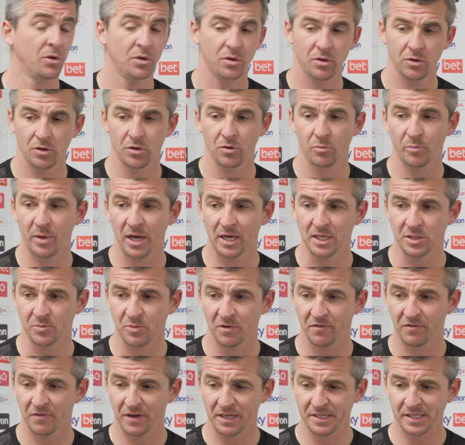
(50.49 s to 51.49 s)
And, you know, Belly's
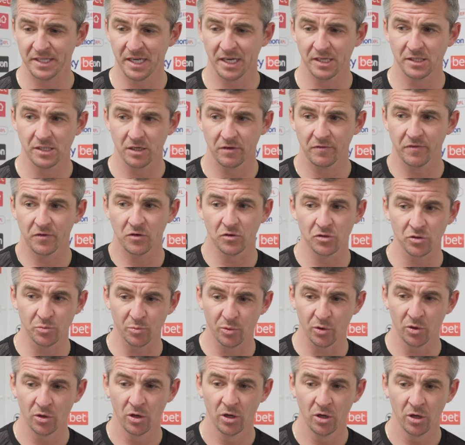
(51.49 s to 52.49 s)
been fantastic for us,
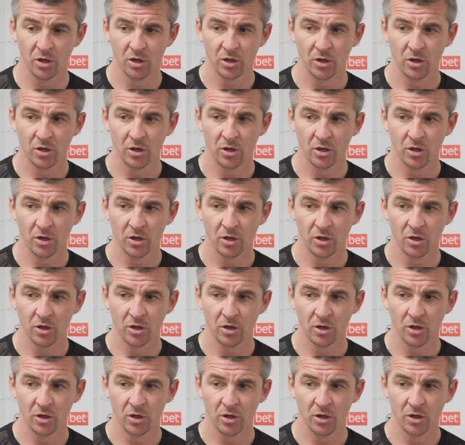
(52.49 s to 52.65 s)
but